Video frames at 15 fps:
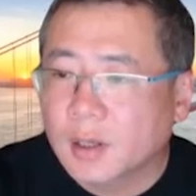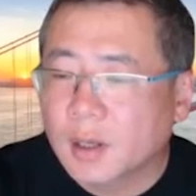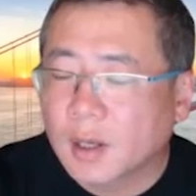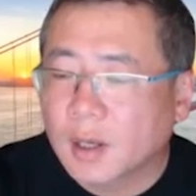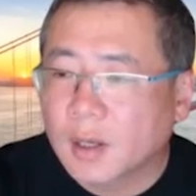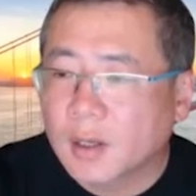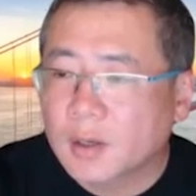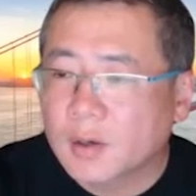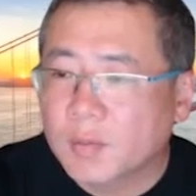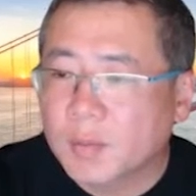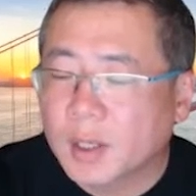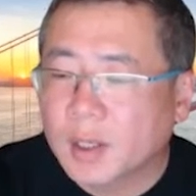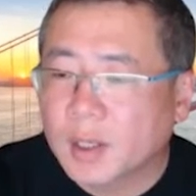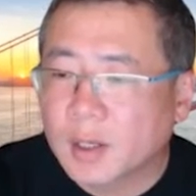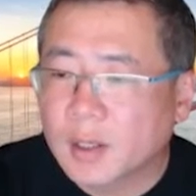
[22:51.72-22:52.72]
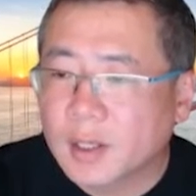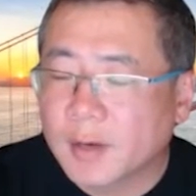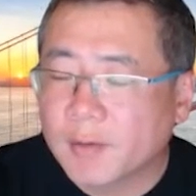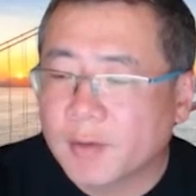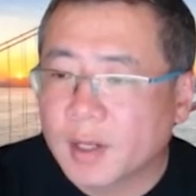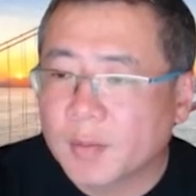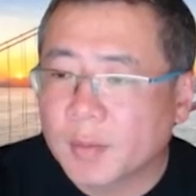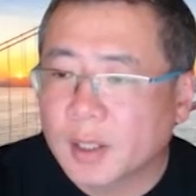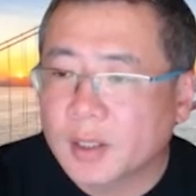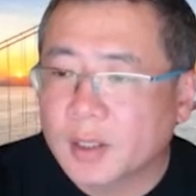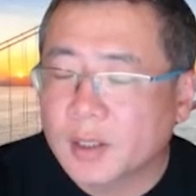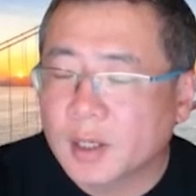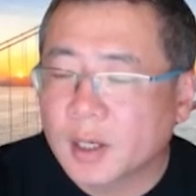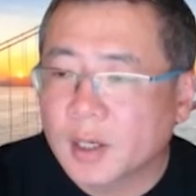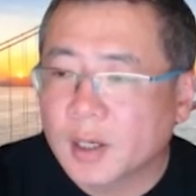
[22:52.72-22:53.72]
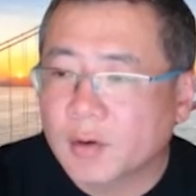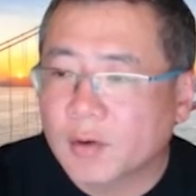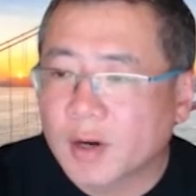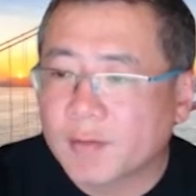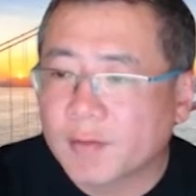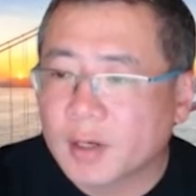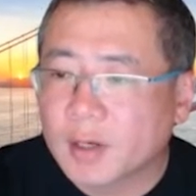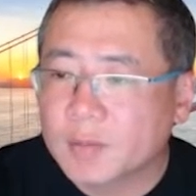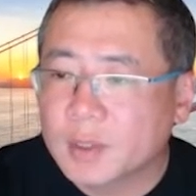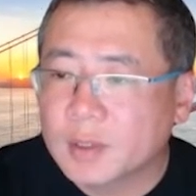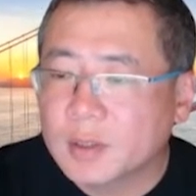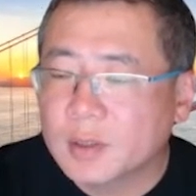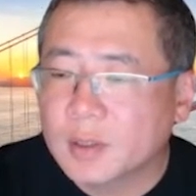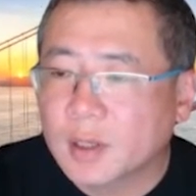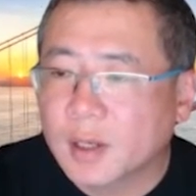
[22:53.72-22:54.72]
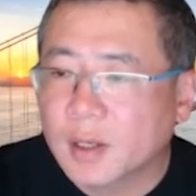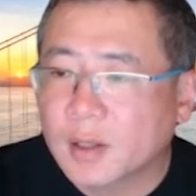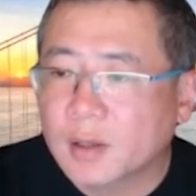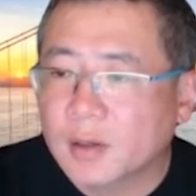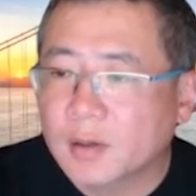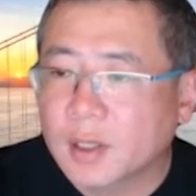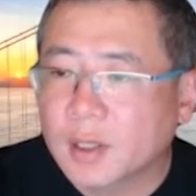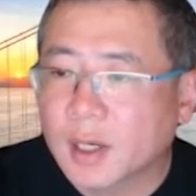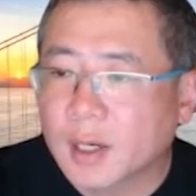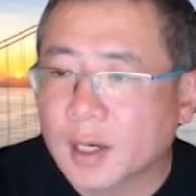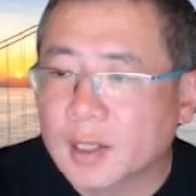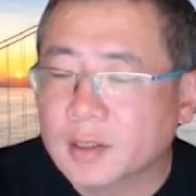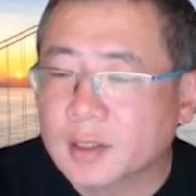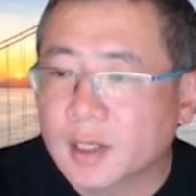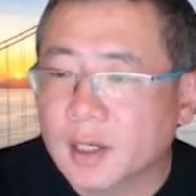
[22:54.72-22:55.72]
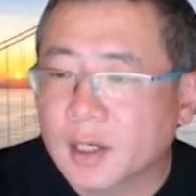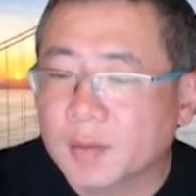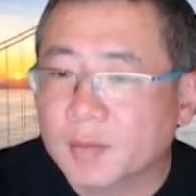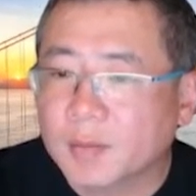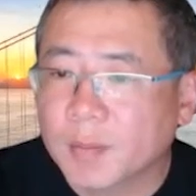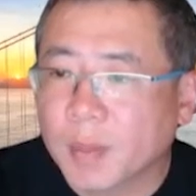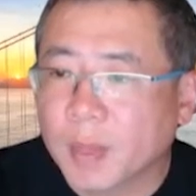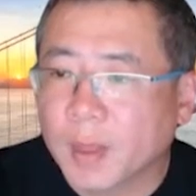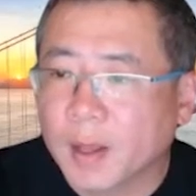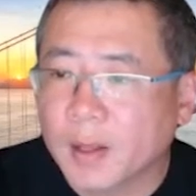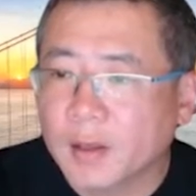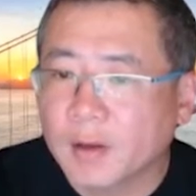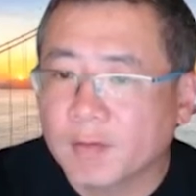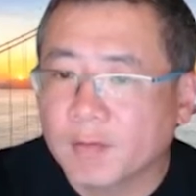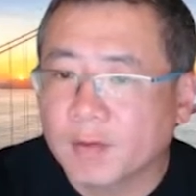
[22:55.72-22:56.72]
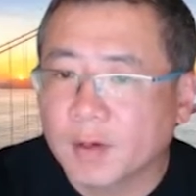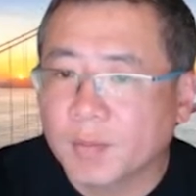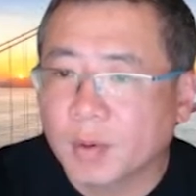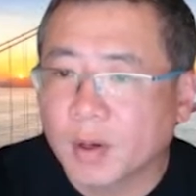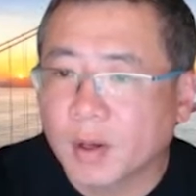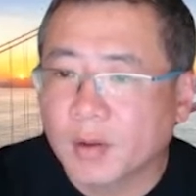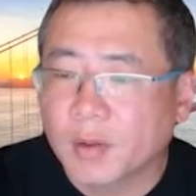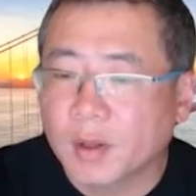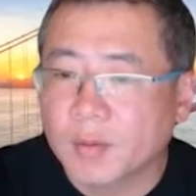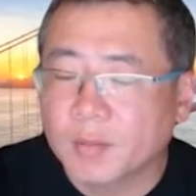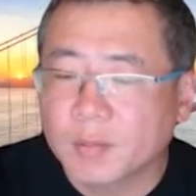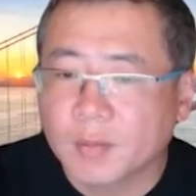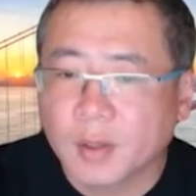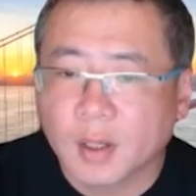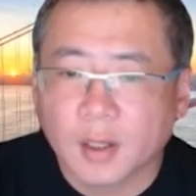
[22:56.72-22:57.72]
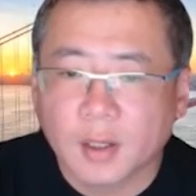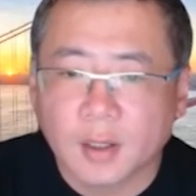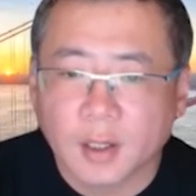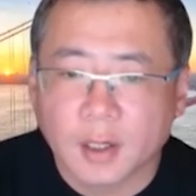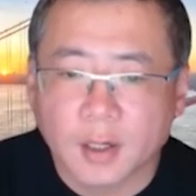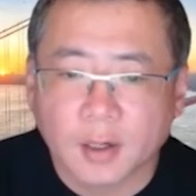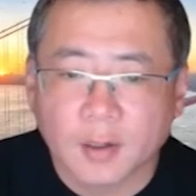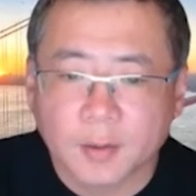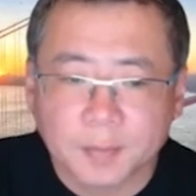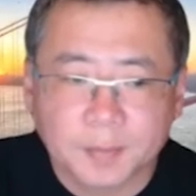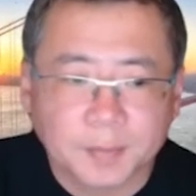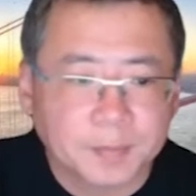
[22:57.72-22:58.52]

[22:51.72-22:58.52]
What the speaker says: you may not have that many graph elements, and you take less time. And then we plot them here.